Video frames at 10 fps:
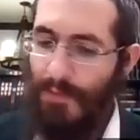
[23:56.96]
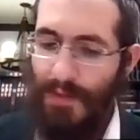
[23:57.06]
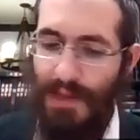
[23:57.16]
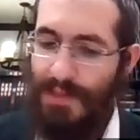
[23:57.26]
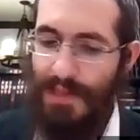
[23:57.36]
Even
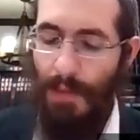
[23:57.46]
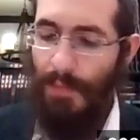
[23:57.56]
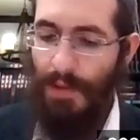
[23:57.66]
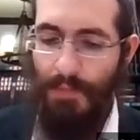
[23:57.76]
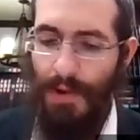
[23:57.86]
if you didn't say
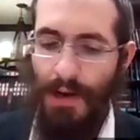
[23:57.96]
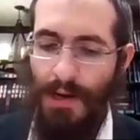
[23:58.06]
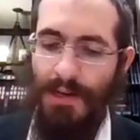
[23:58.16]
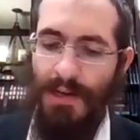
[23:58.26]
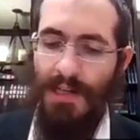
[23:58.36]
amen.
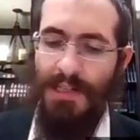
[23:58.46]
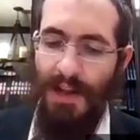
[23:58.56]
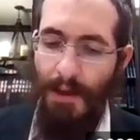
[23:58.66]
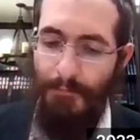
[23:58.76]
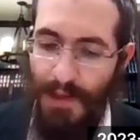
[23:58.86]

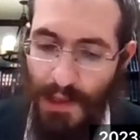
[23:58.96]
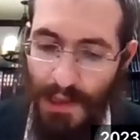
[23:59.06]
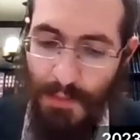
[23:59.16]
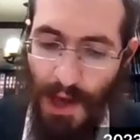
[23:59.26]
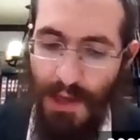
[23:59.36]
I
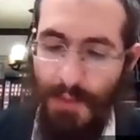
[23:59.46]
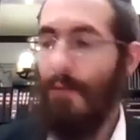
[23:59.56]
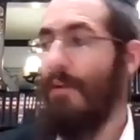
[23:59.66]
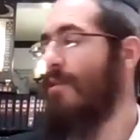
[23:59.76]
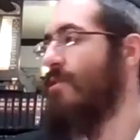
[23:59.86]
feel like over
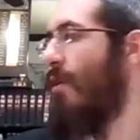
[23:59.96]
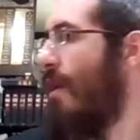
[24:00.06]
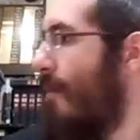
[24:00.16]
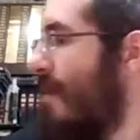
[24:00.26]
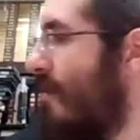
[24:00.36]
here there's
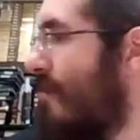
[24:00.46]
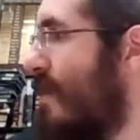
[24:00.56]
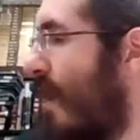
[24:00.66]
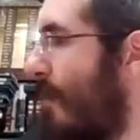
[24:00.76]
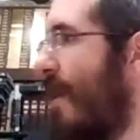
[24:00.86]
no amen. You
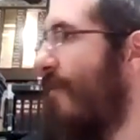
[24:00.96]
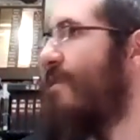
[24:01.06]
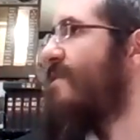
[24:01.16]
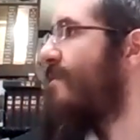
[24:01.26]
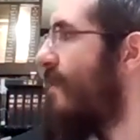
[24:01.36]
don't say amen
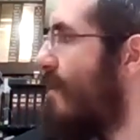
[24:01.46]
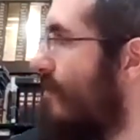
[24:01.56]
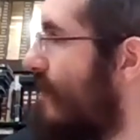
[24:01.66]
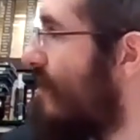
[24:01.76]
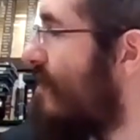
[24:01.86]
after
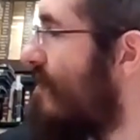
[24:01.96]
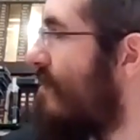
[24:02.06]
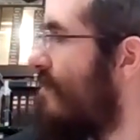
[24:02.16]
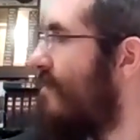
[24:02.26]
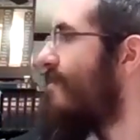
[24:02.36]
Svira.
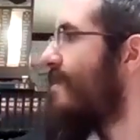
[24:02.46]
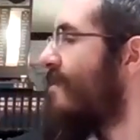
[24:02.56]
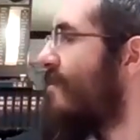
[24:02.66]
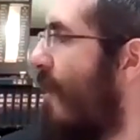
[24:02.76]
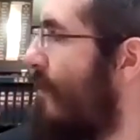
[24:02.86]

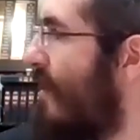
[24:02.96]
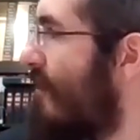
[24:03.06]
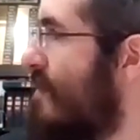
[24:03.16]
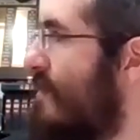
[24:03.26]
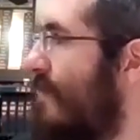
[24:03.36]
There's no
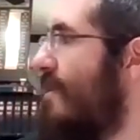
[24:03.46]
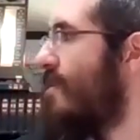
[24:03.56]
amen after